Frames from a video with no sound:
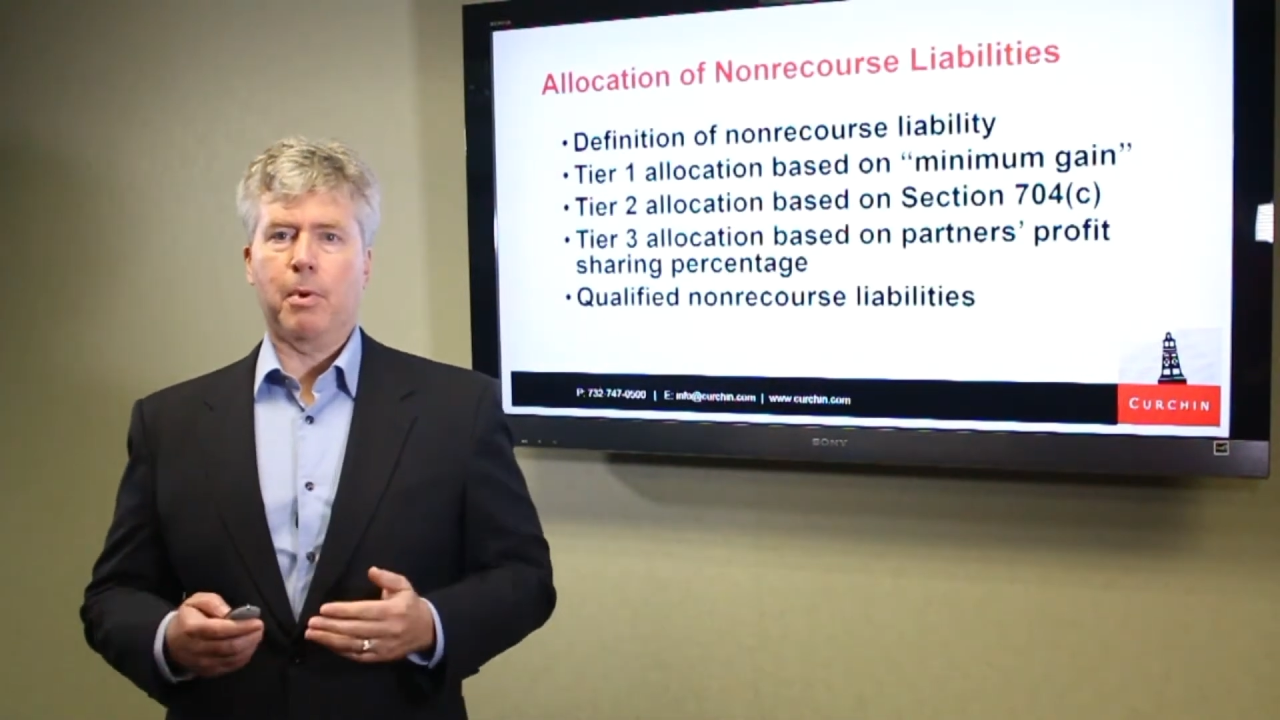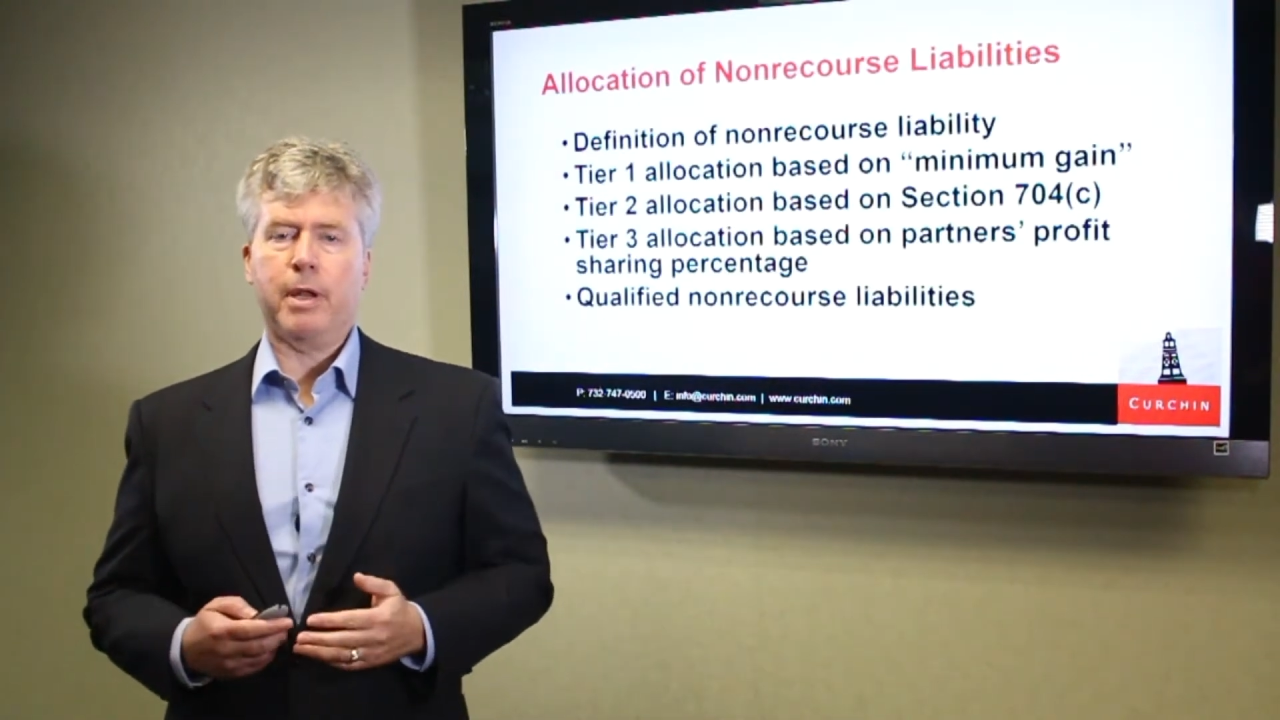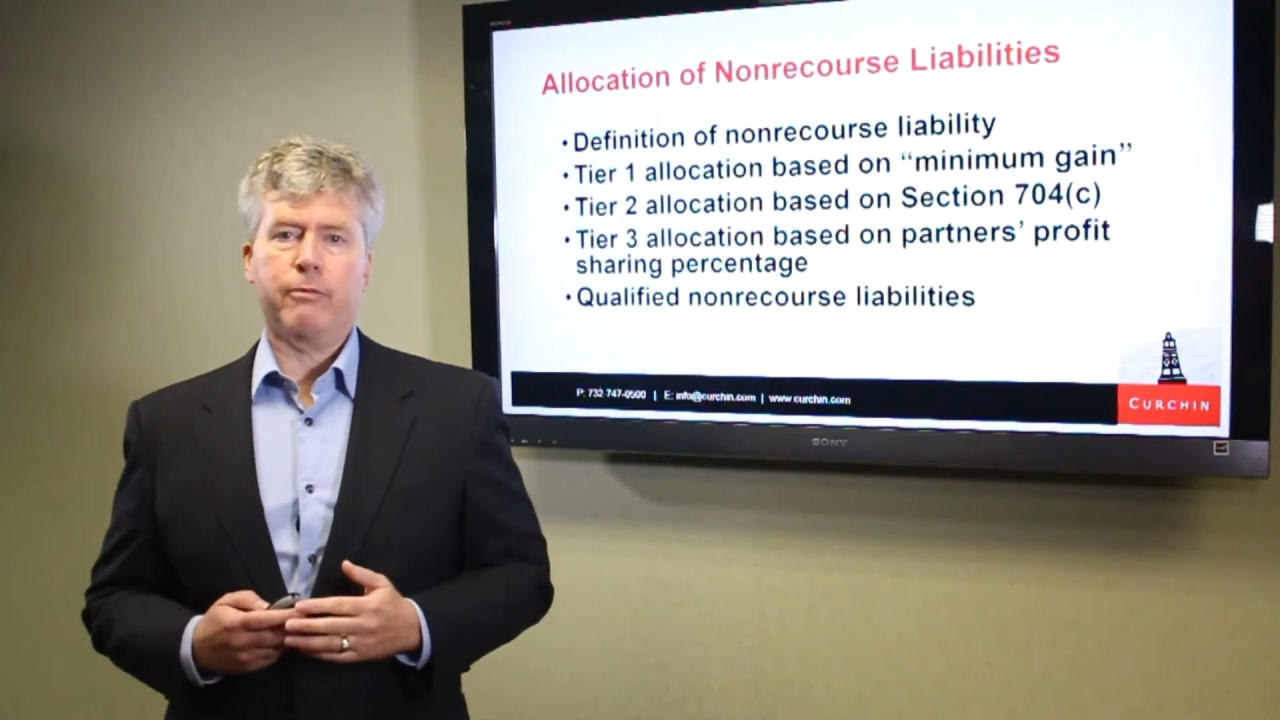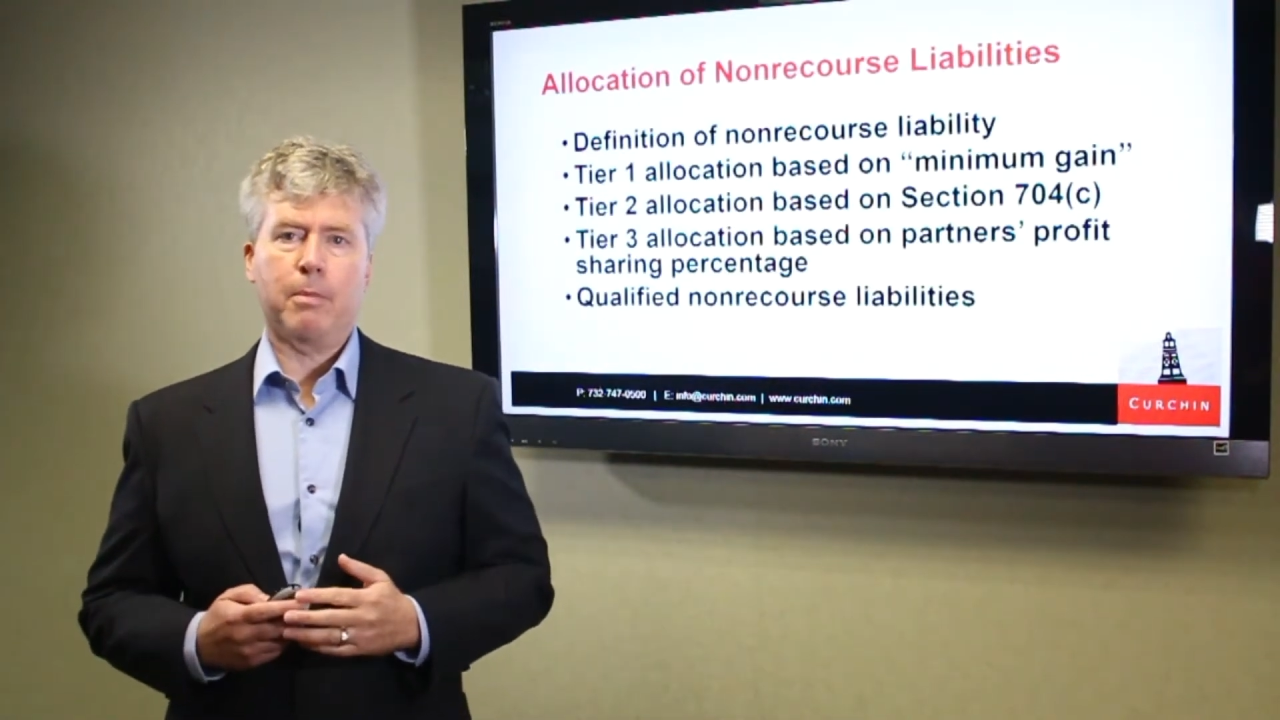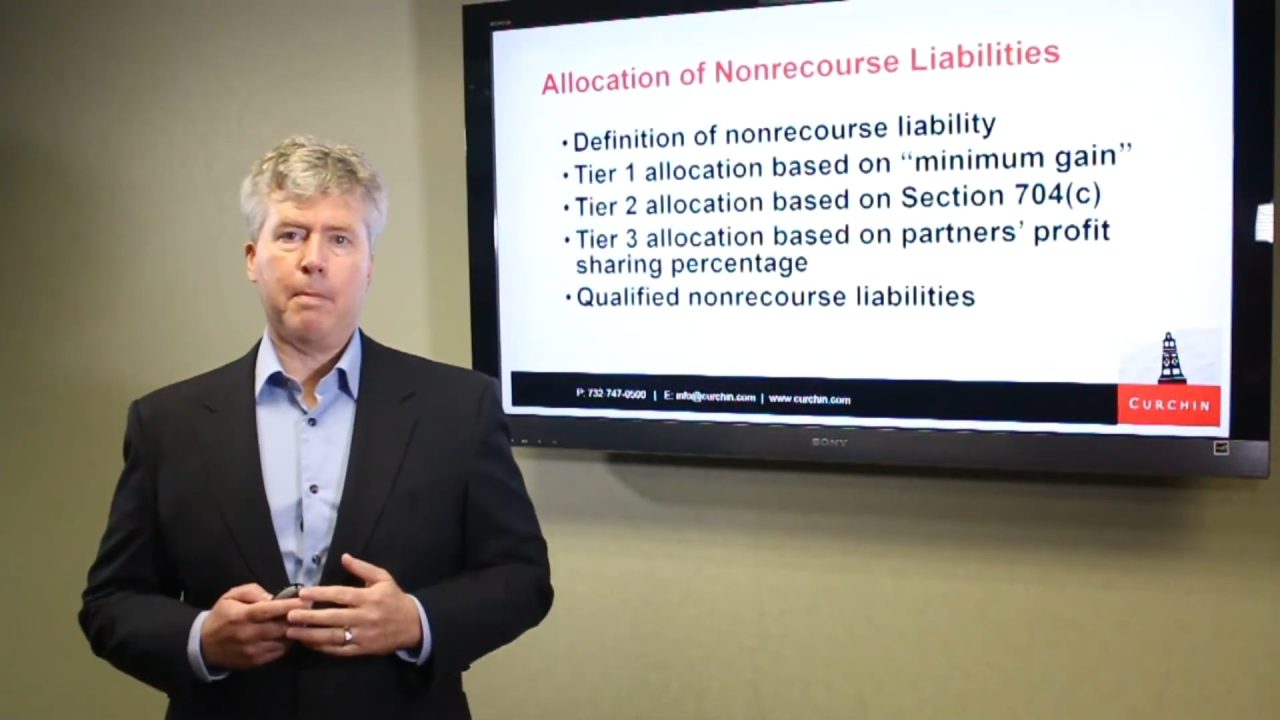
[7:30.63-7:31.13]

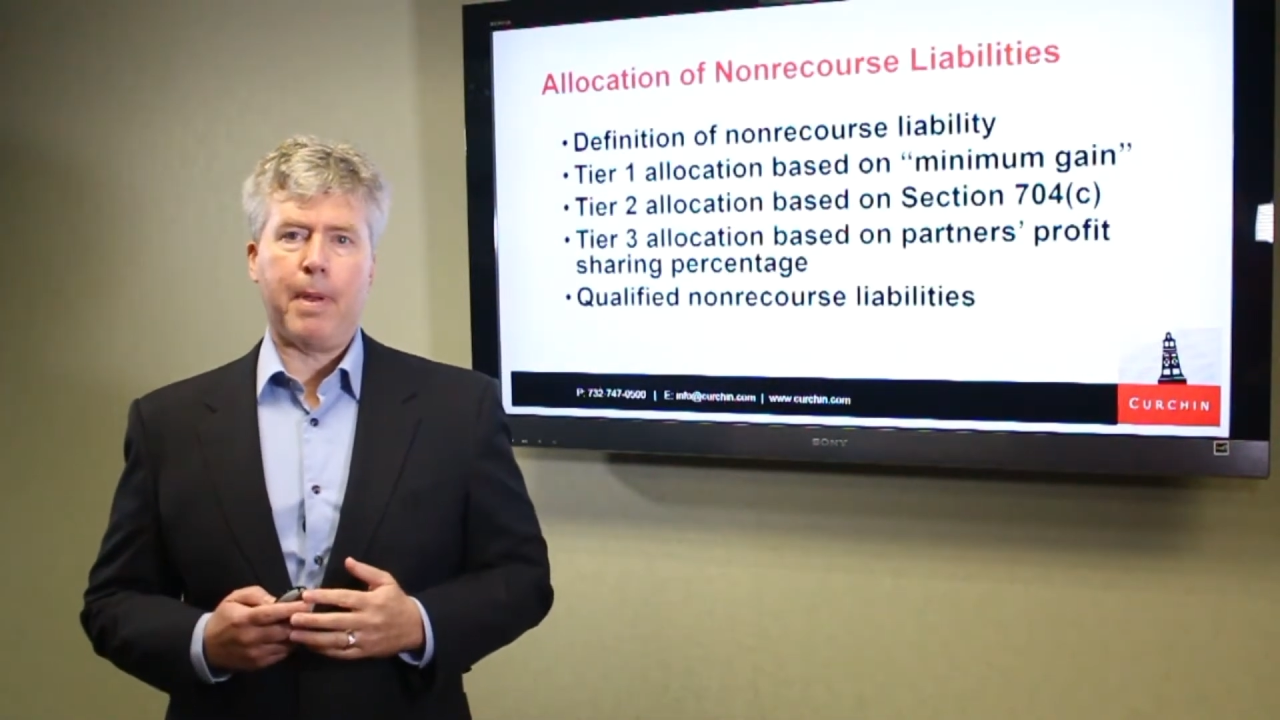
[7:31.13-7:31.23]
money from a